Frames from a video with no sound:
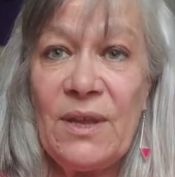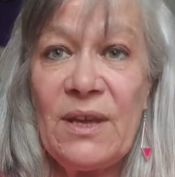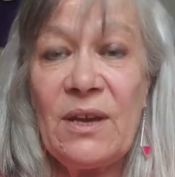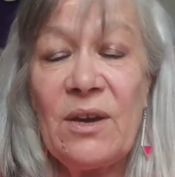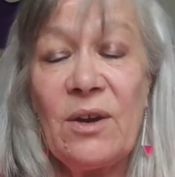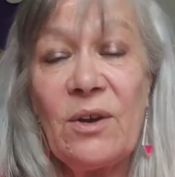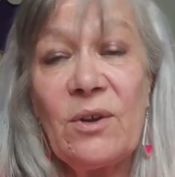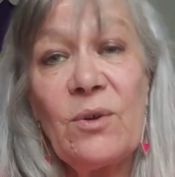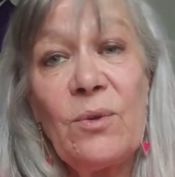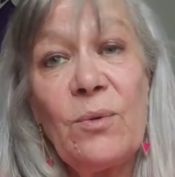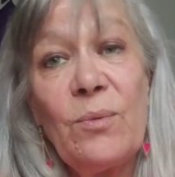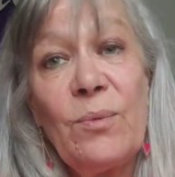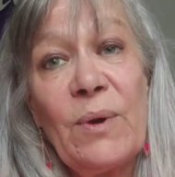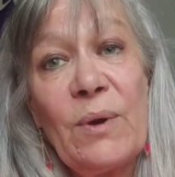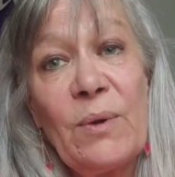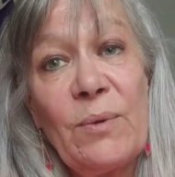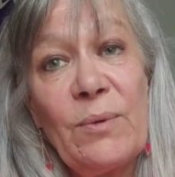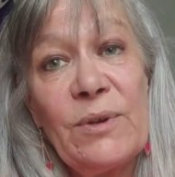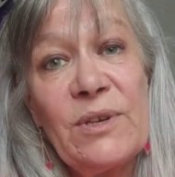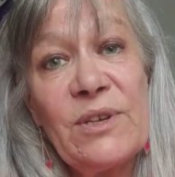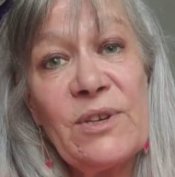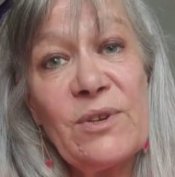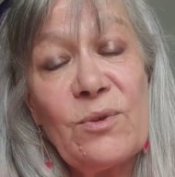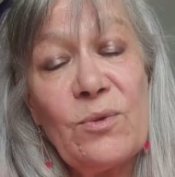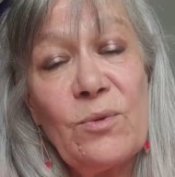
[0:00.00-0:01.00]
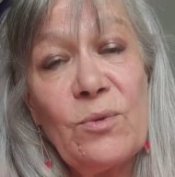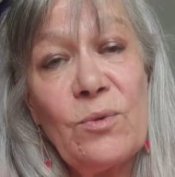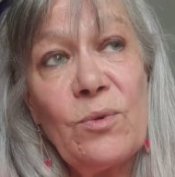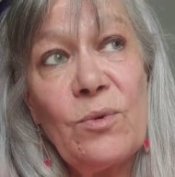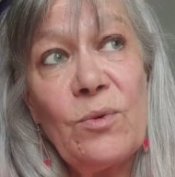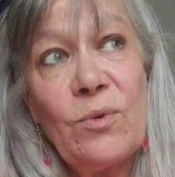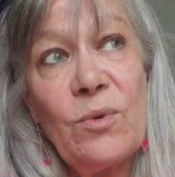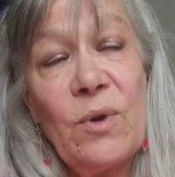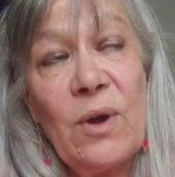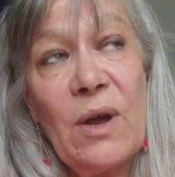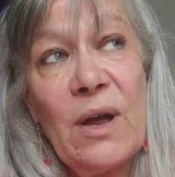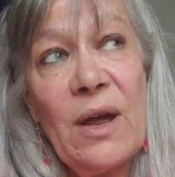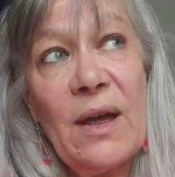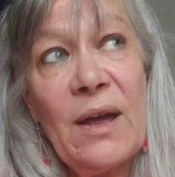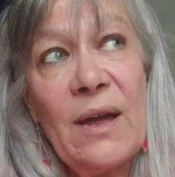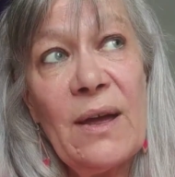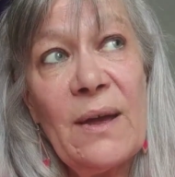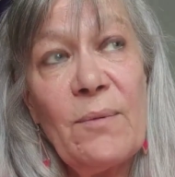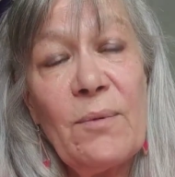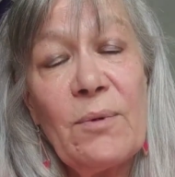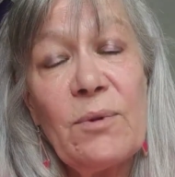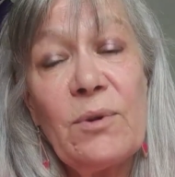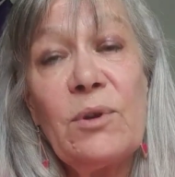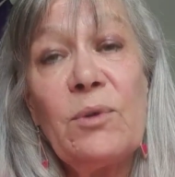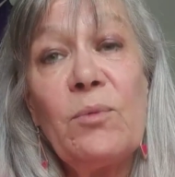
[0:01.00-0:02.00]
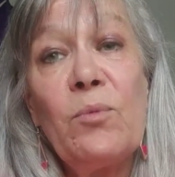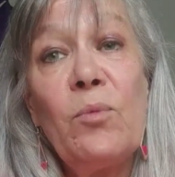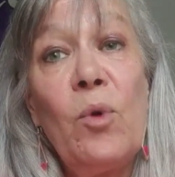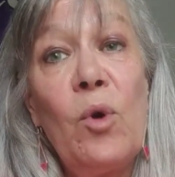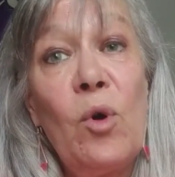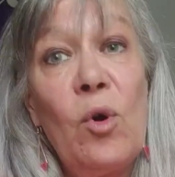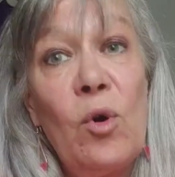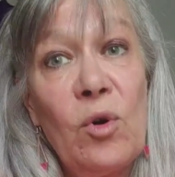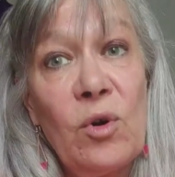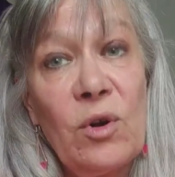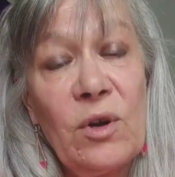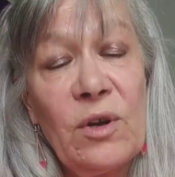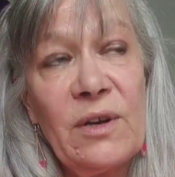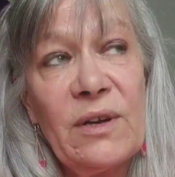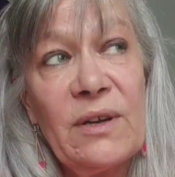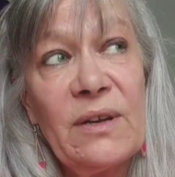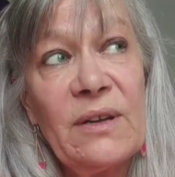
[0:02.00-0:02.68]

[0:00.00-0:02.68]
We're going to walk